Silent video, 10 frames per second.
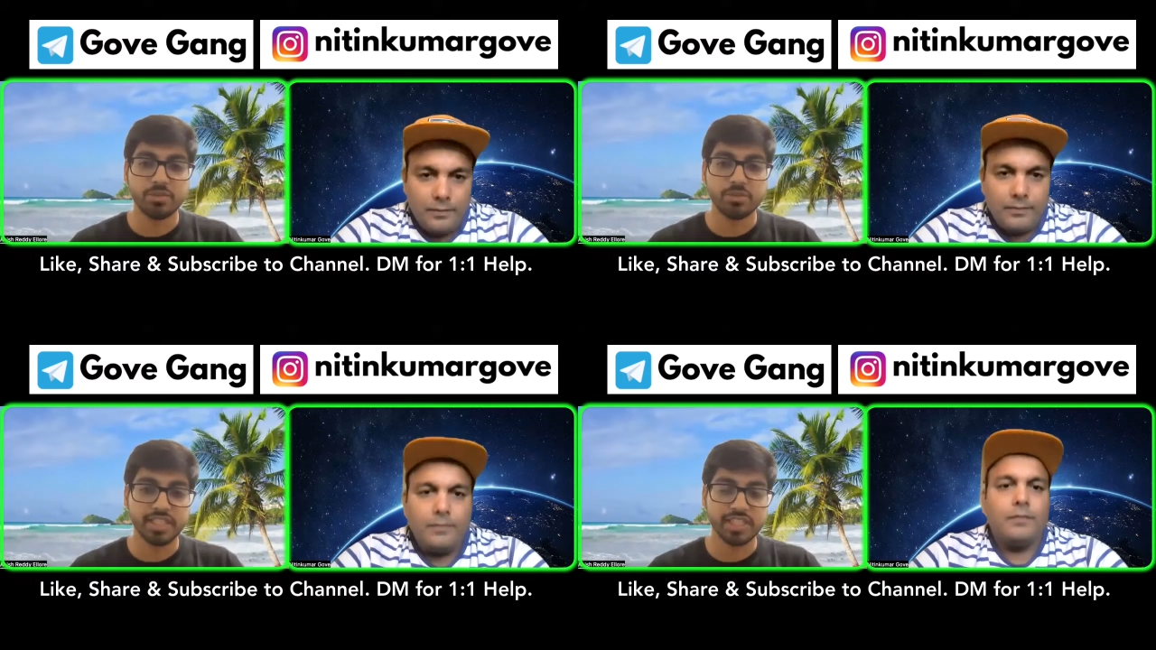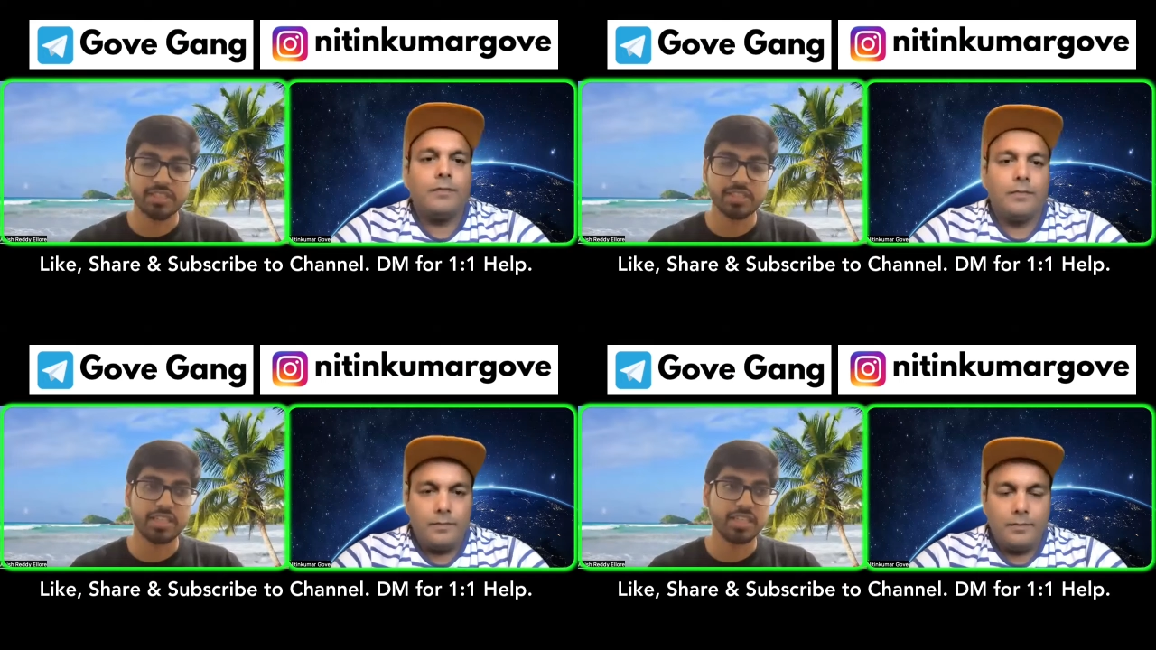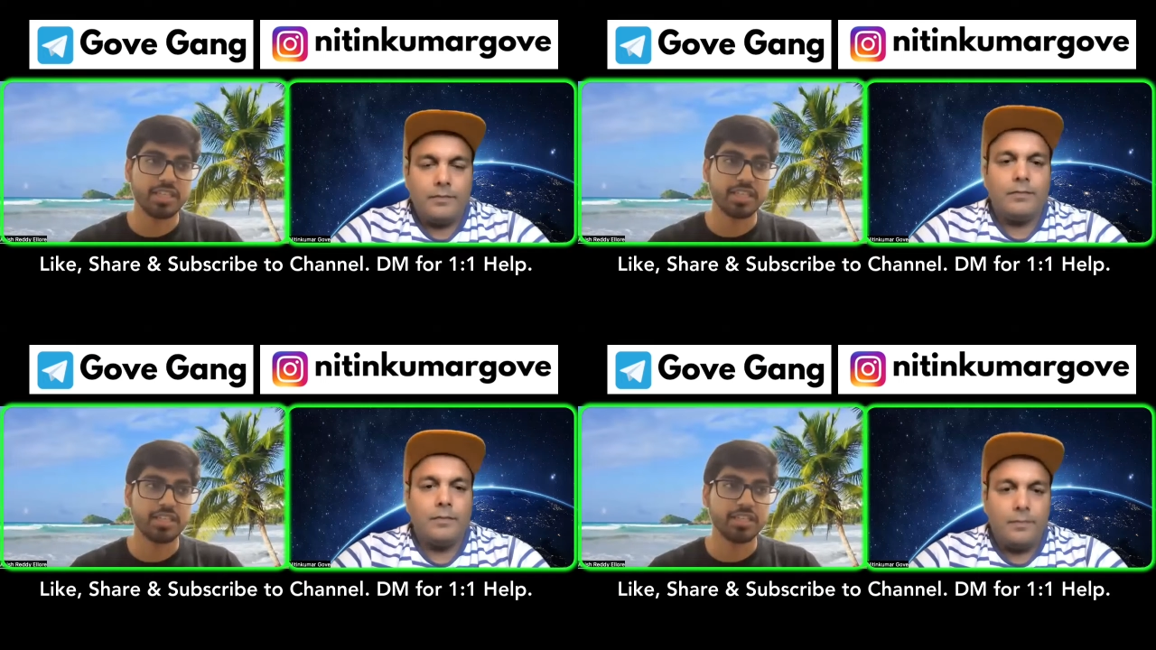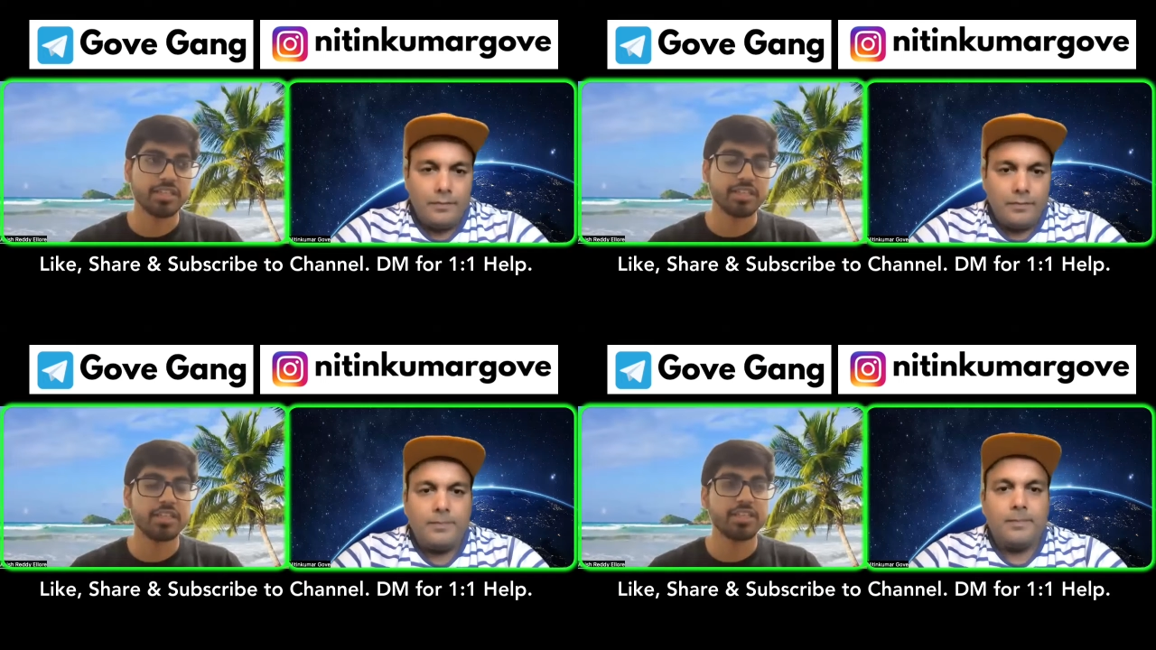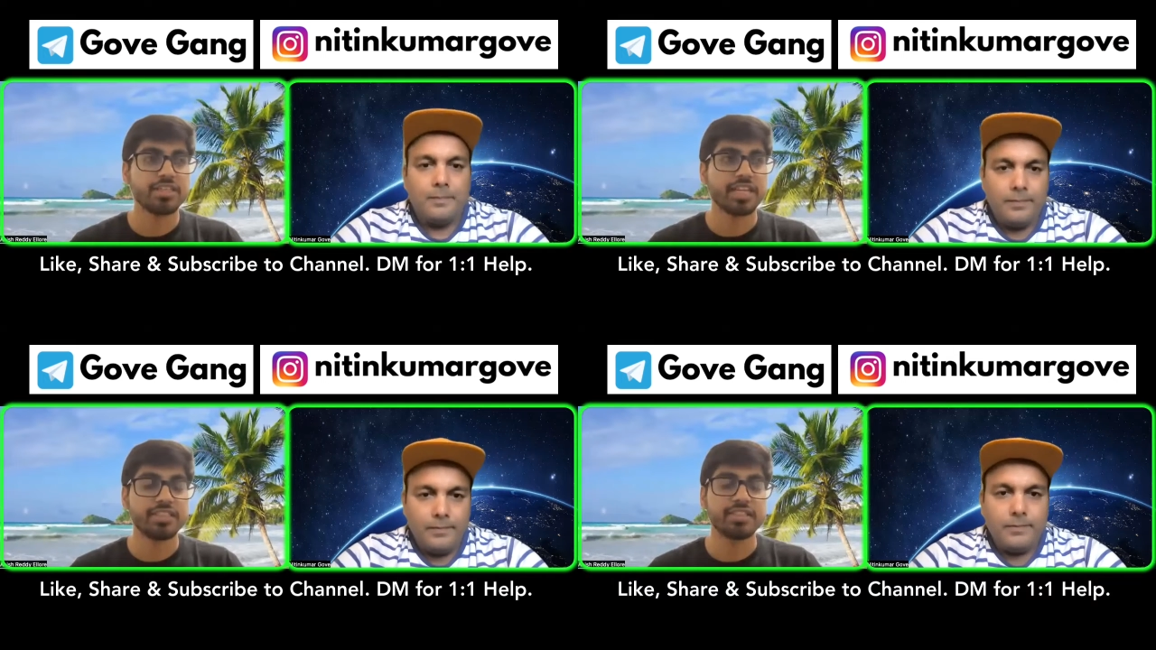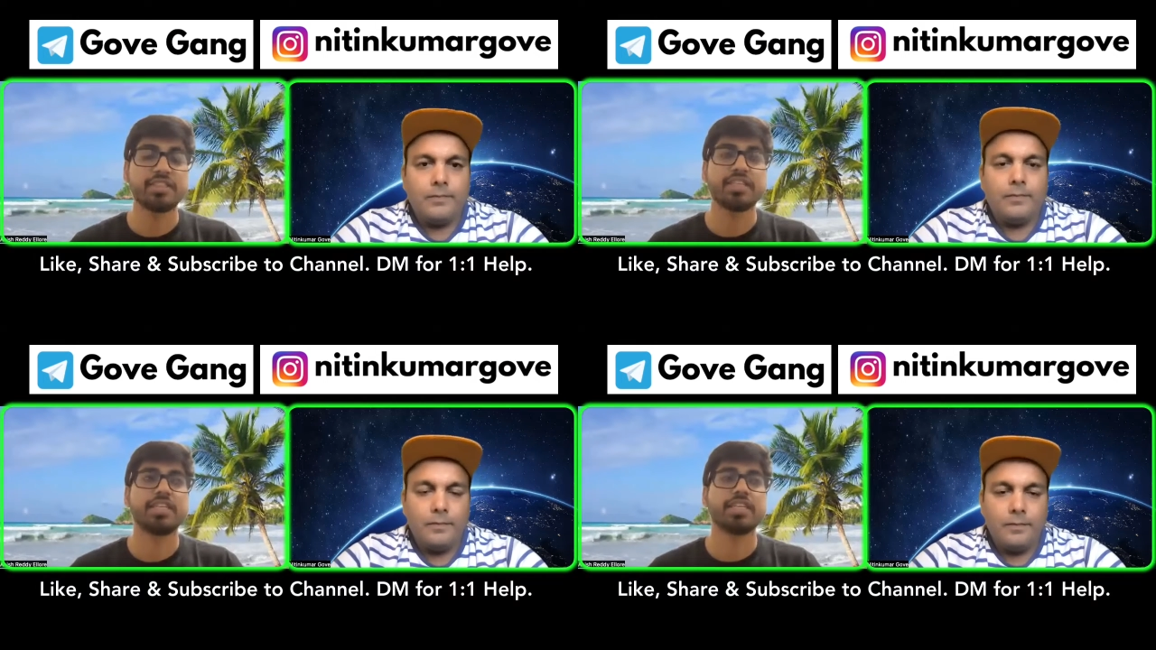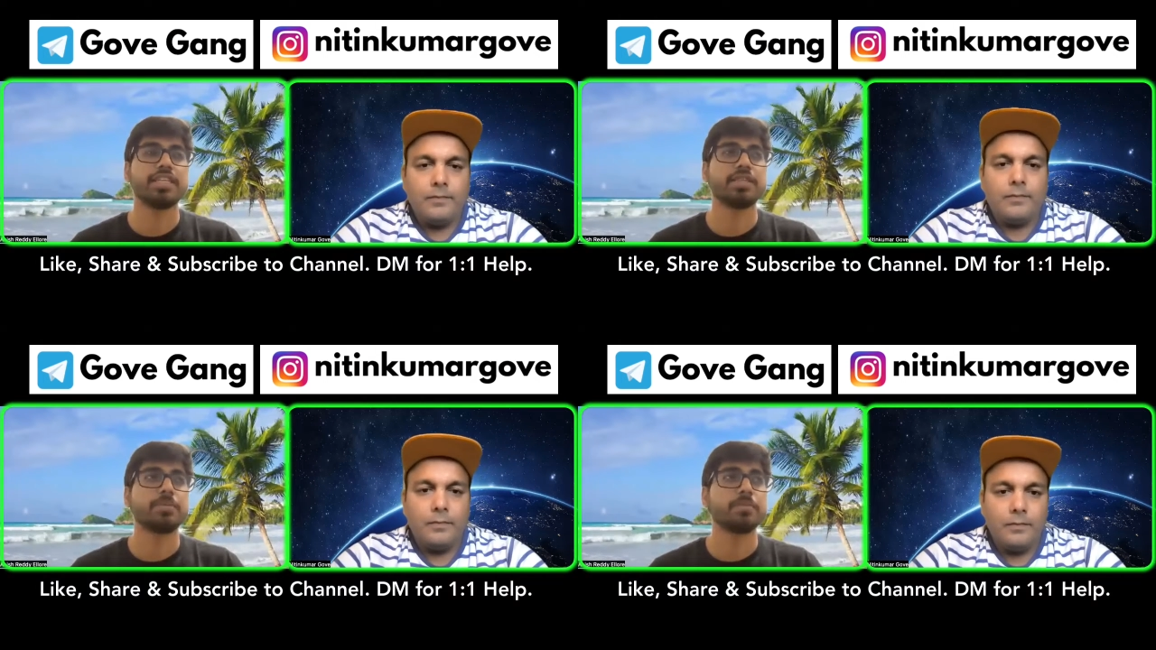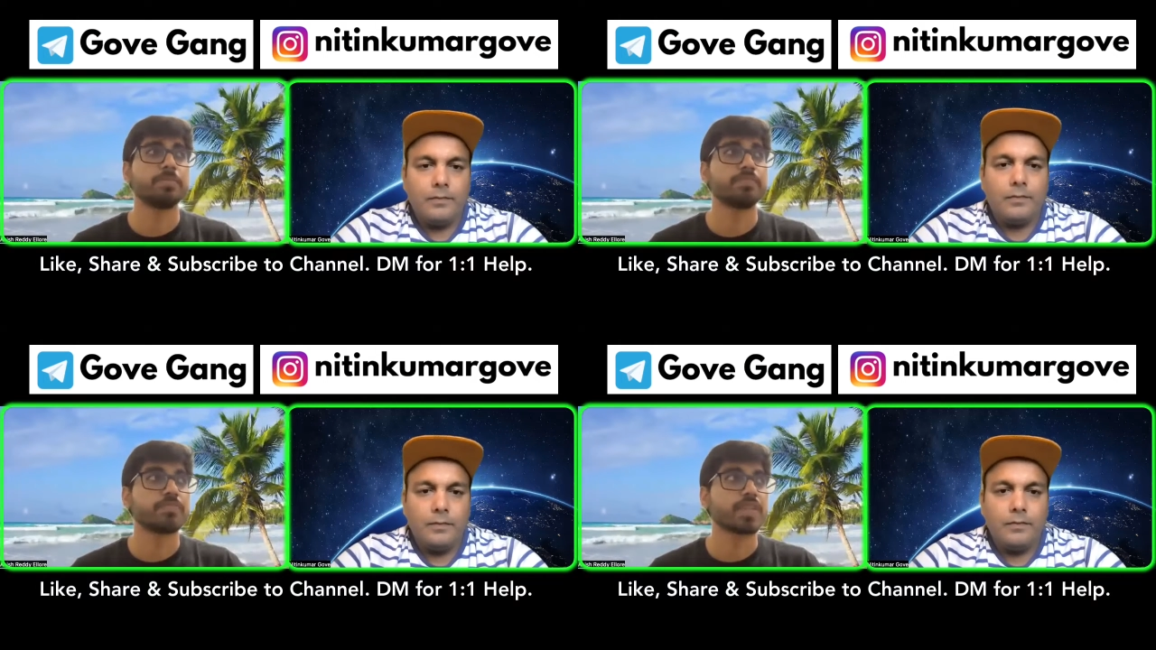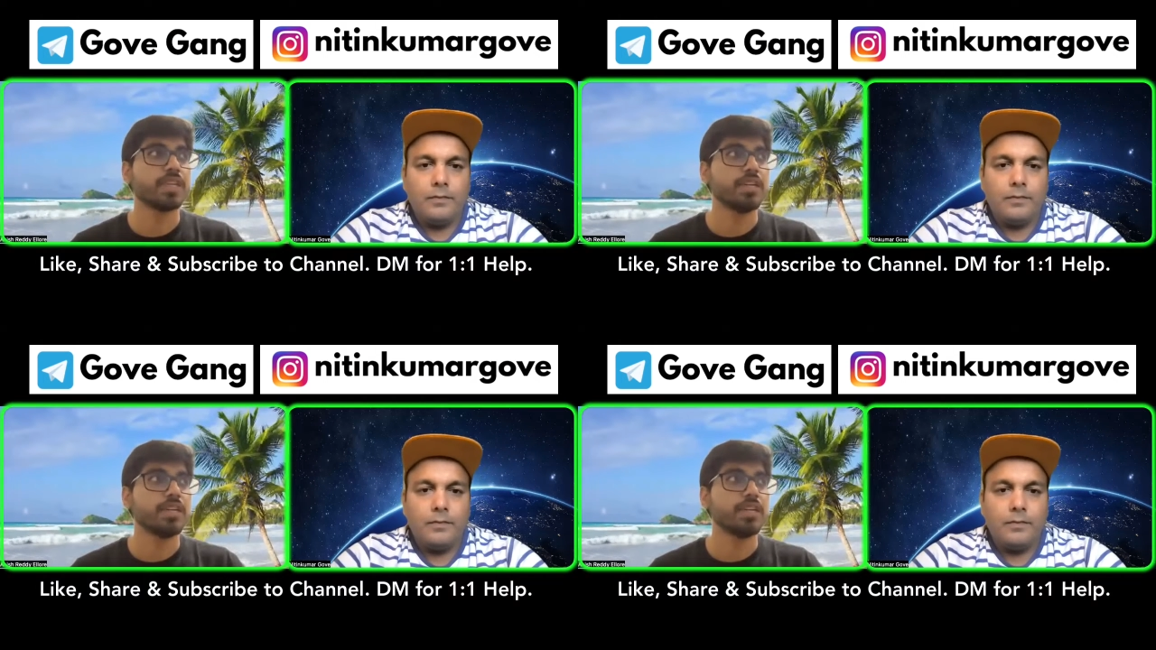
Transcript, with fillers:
Speaker 1: UCSD, Texas mm-hmm. A&M,